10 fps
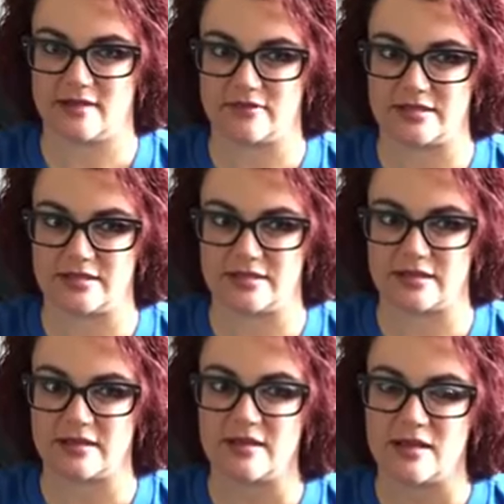and
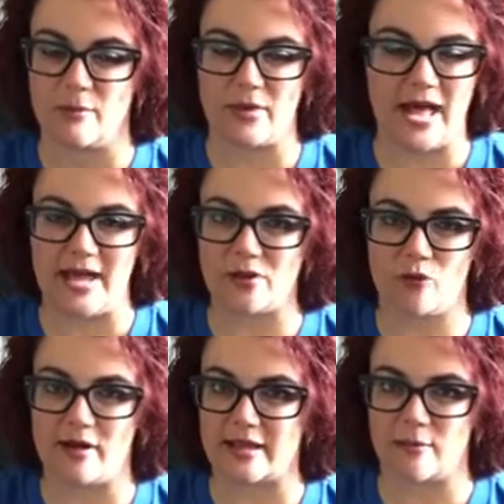everything. But I
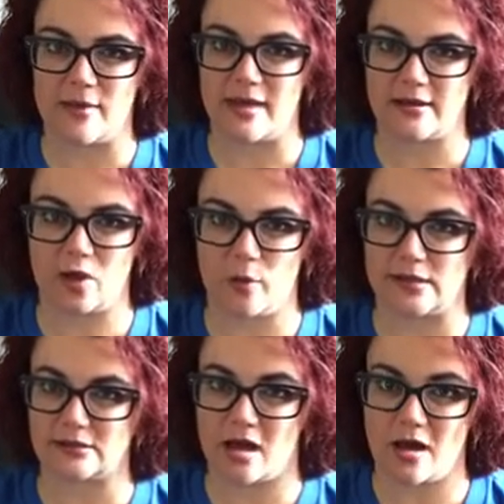don't recommend
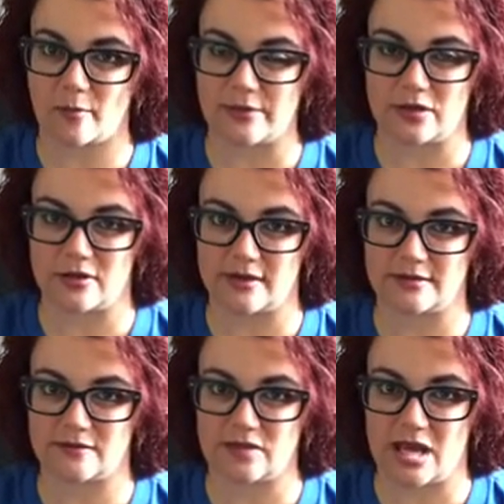going long
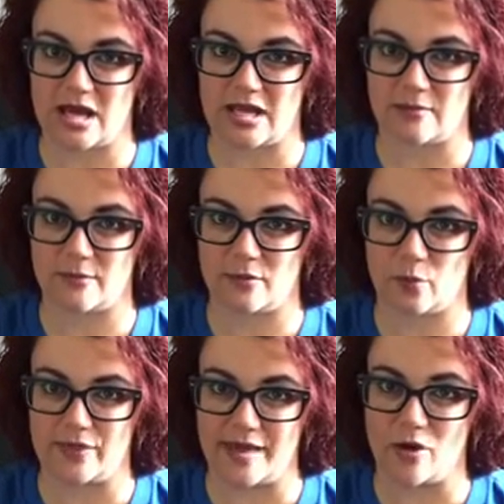periods of time
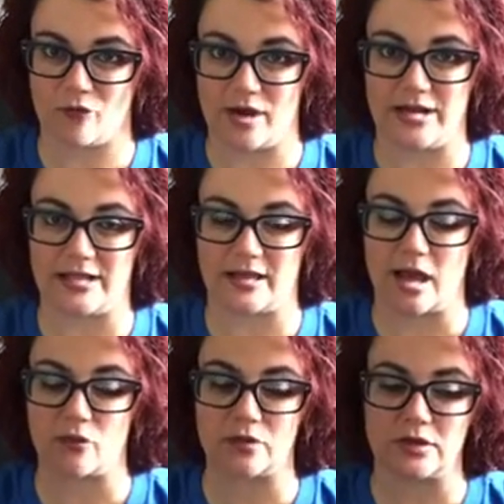without writing.
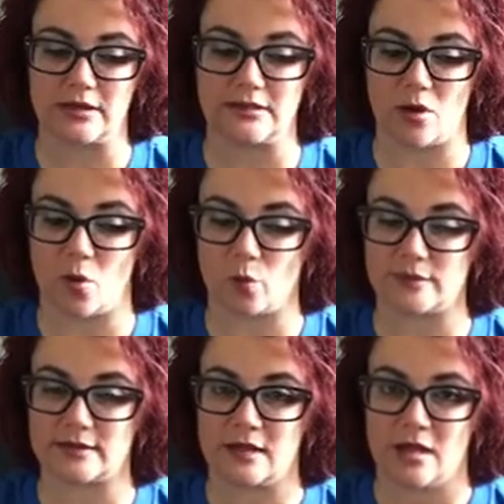I really
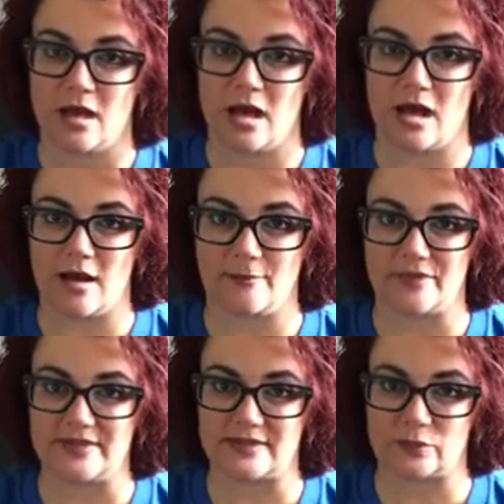don't.
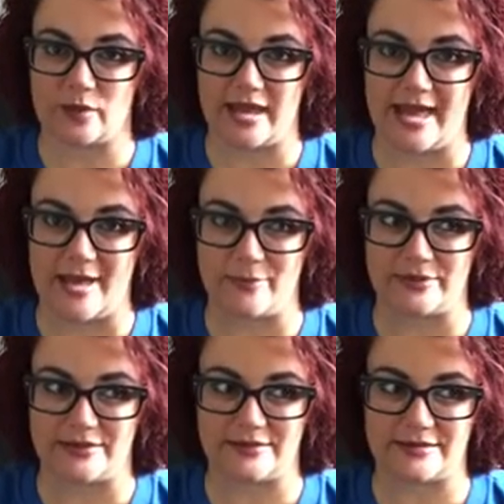This is what
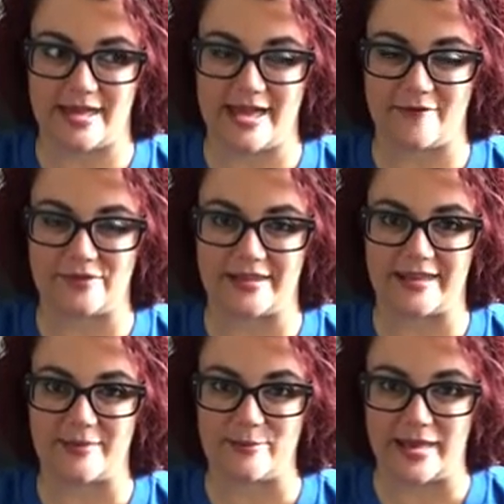happens. I have to
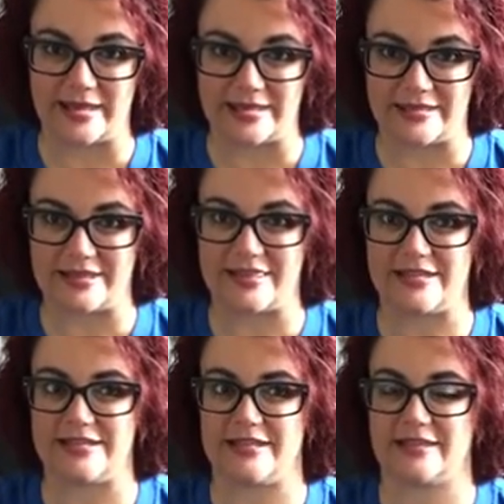get back into
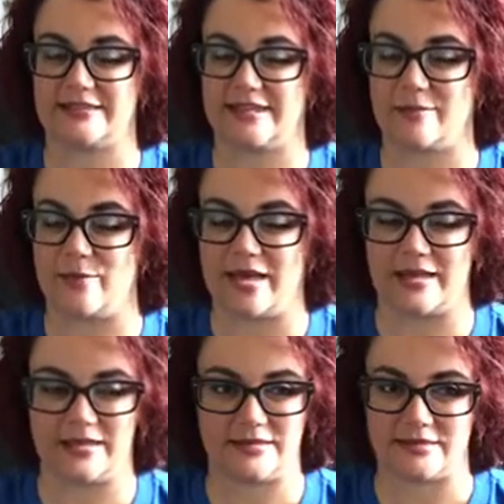things, get
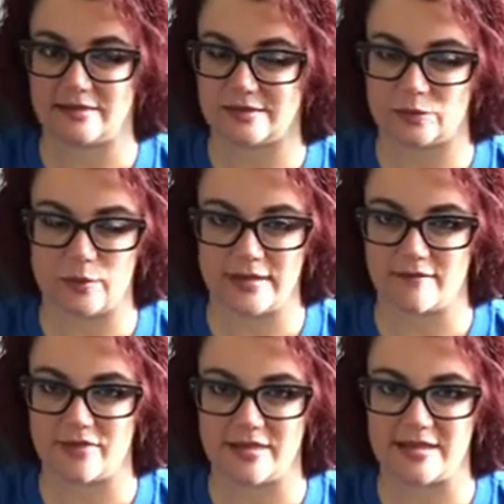back into the swing
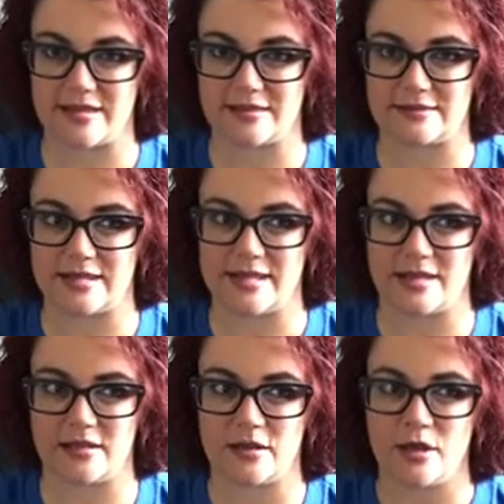of things.
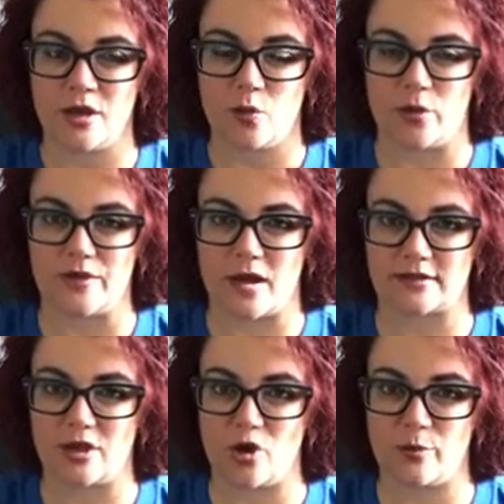And with
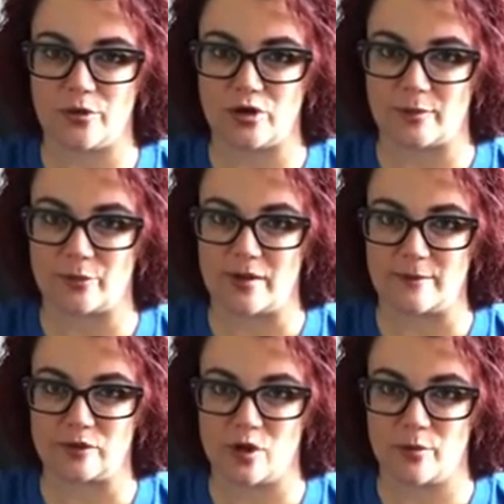October or
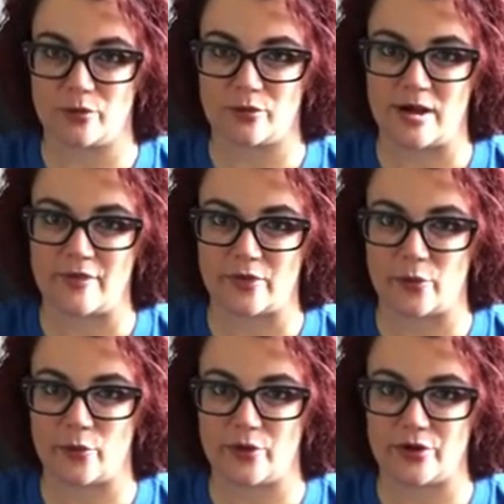Preptober around the
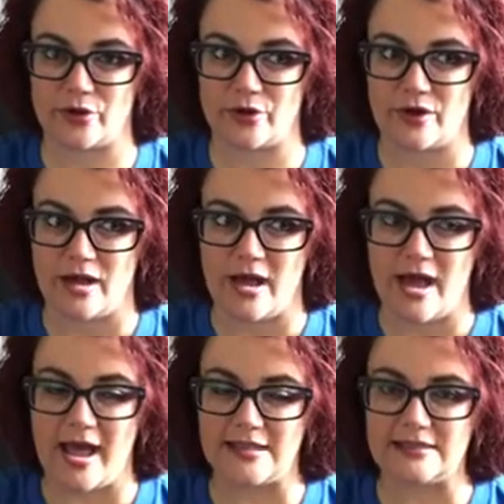corner,
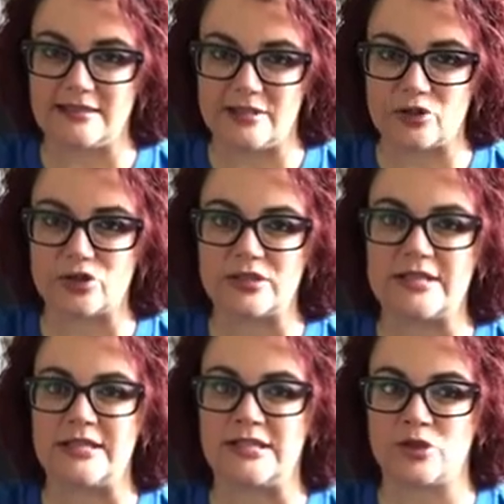I
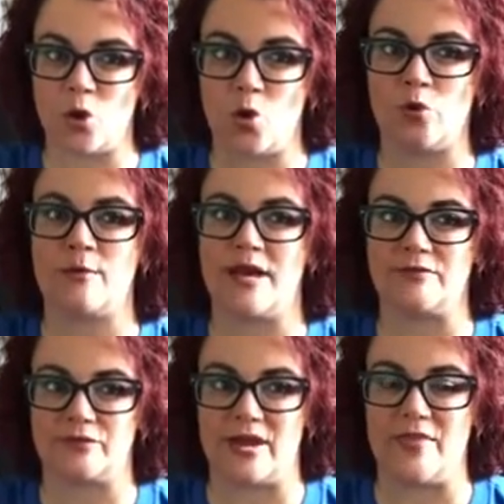literally told my
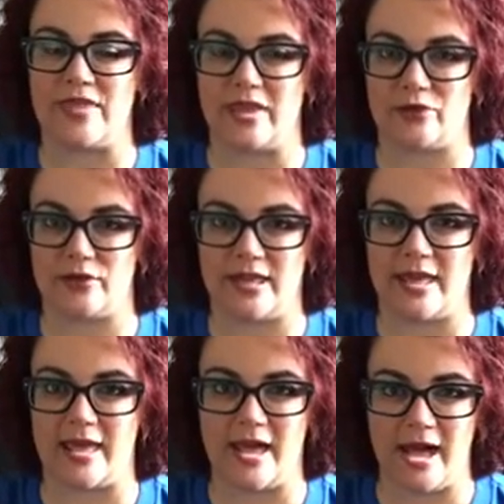friend the other
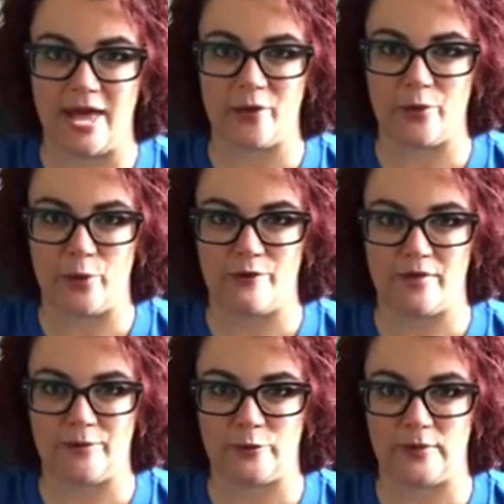day, I don't know if
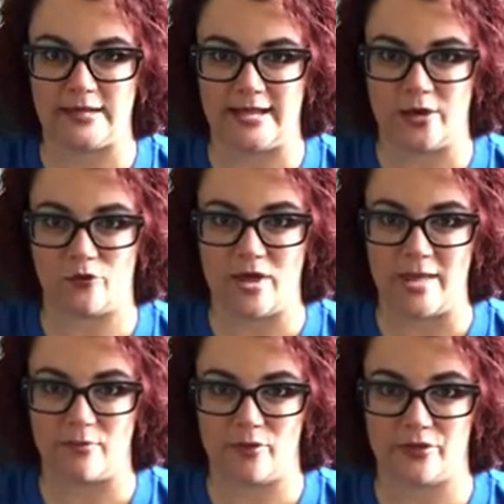I'm doing
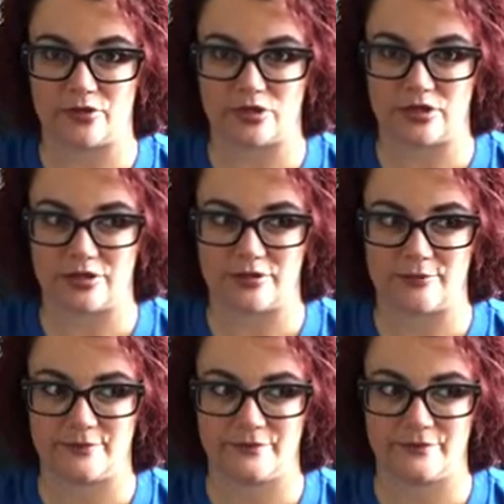NaNoWriMo this year.